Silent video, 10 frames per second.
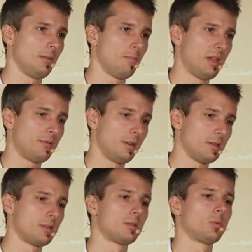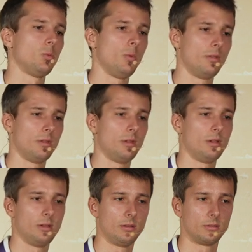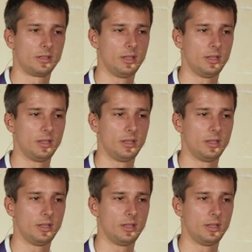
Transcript: metrics with the